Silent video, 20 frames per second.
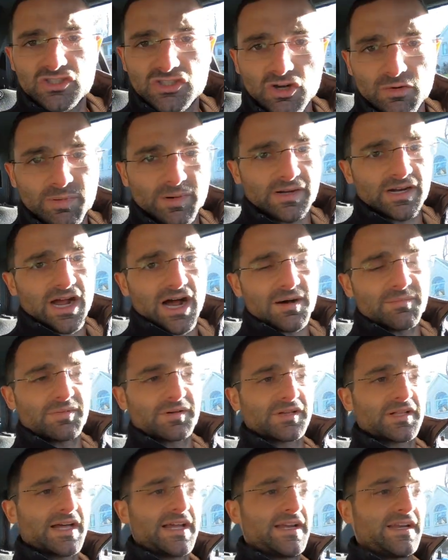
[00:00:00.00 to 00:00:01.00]
super
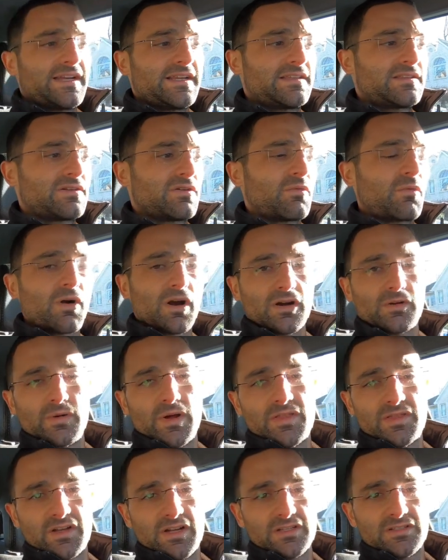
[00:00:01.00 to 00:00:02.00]
complicated to work
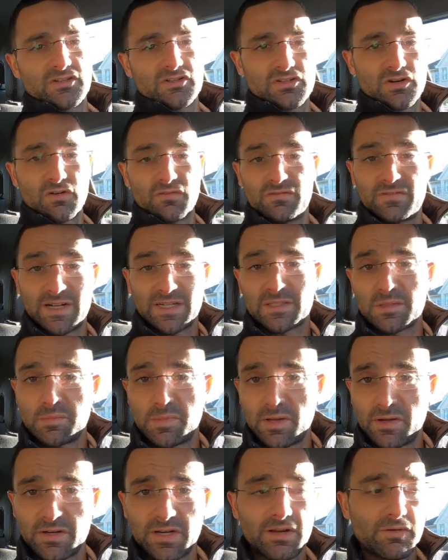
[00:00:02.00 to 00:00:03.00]
with because there's no
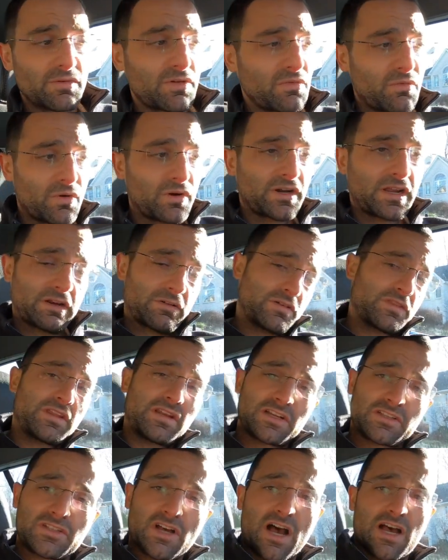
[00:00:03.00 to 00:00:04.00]
flexibility with working with an
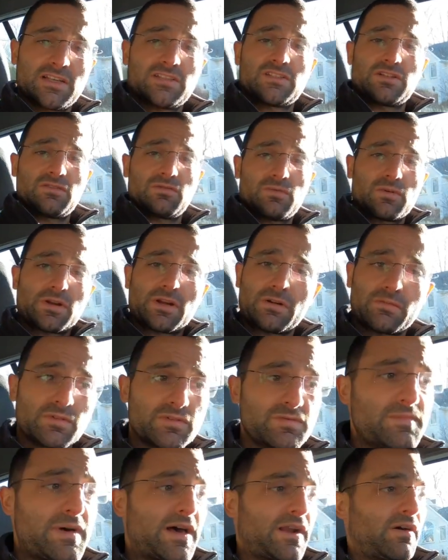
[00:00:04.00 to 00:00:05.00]
exhaust. You're working
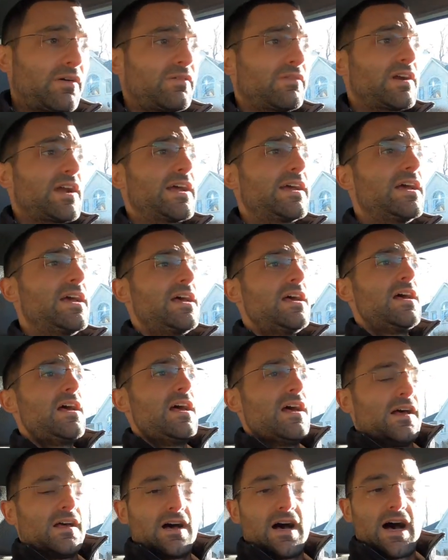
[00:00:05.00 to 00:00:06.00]
with metal, right?
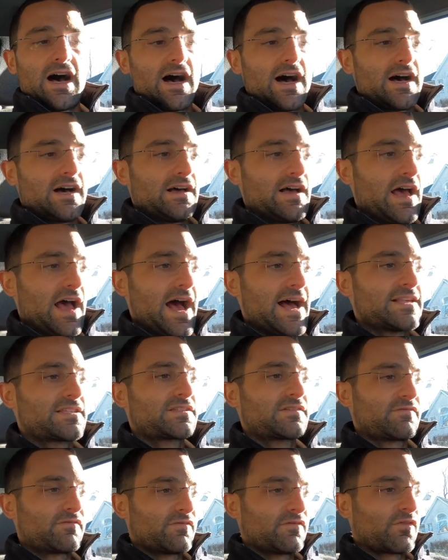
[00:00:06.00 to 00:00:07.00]

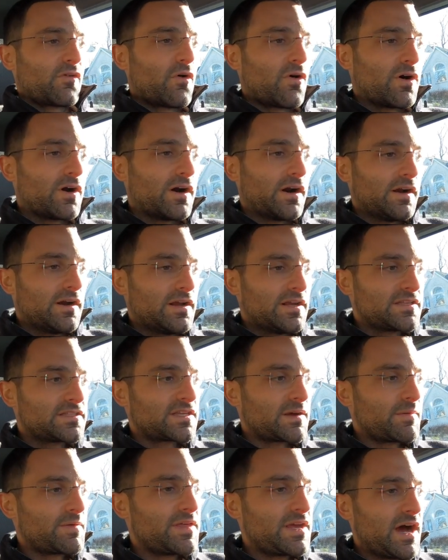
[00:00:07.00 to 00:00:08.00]
As for
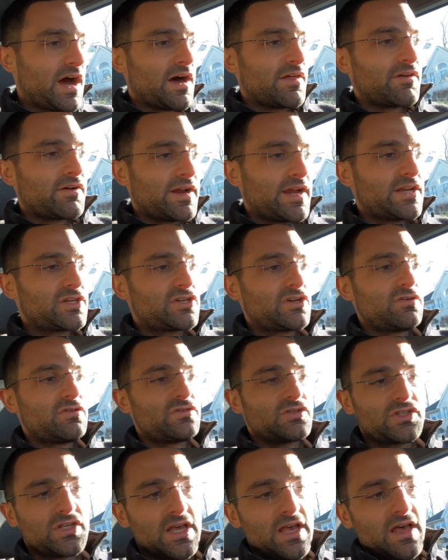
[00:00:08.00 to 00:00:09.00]
some of the other
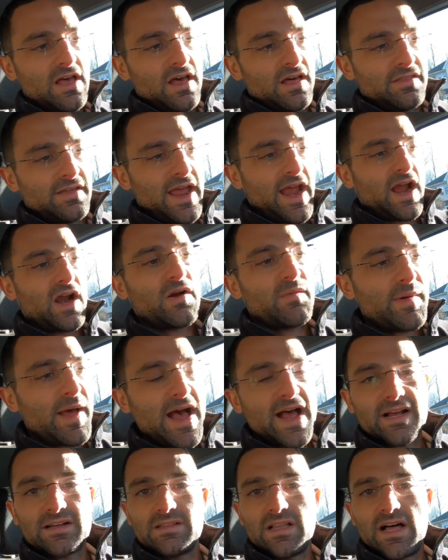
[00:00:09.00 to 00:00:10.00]
issues, the airbag